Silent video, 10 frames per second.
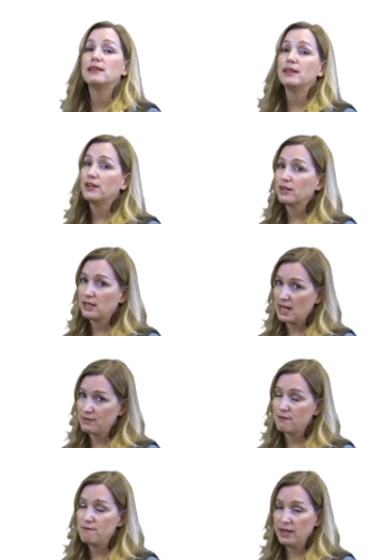they're going to have
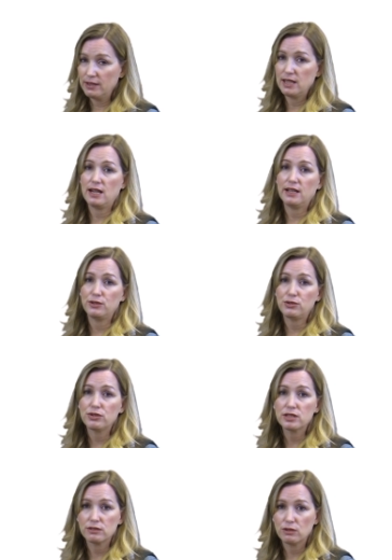a very high
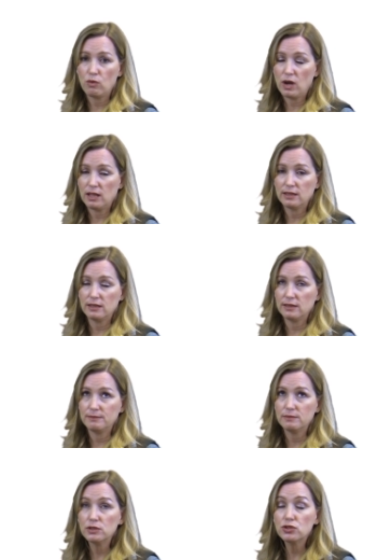nutritional
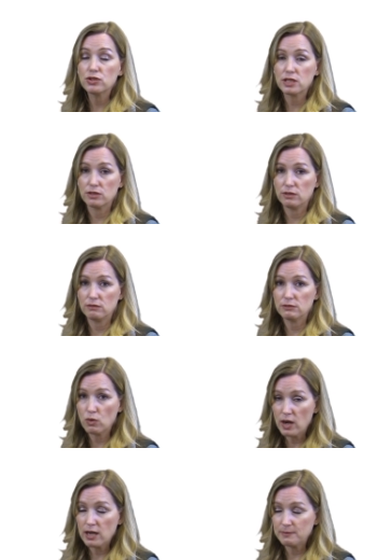
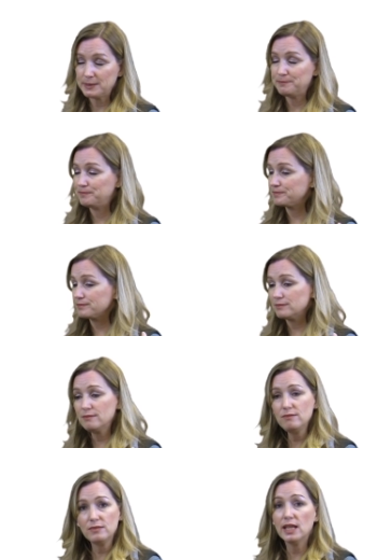requirement,
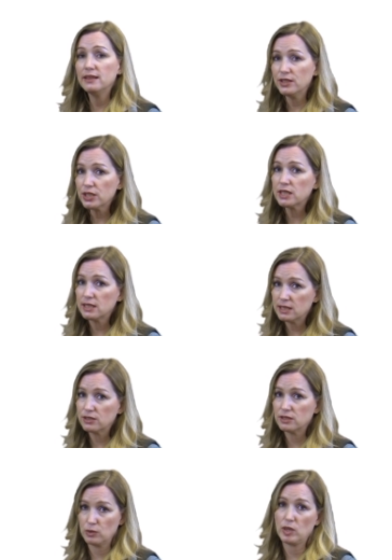and they're going to need a
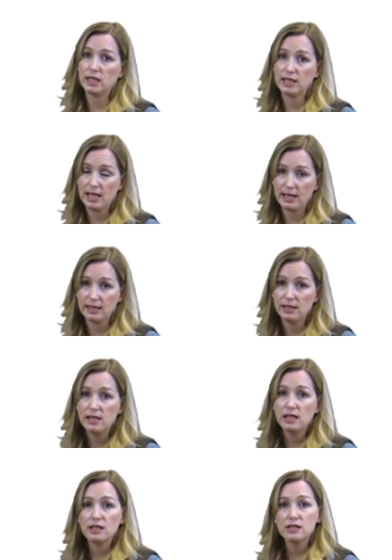good quality hay.
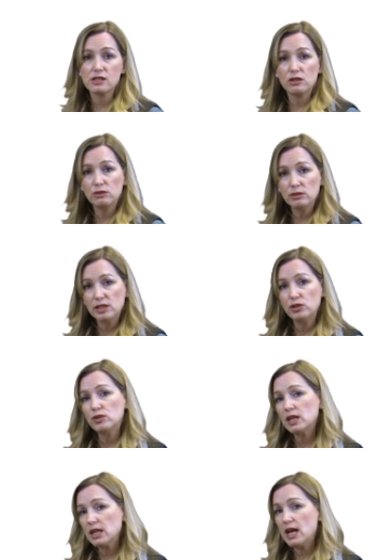So you
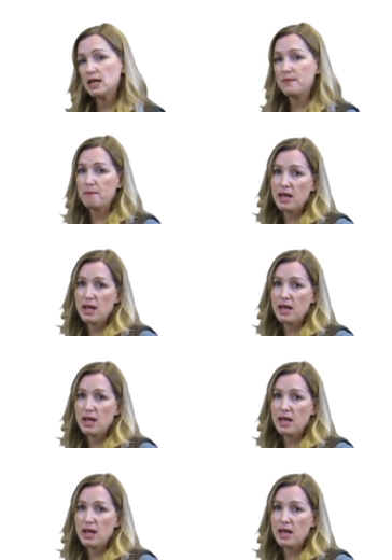can kind of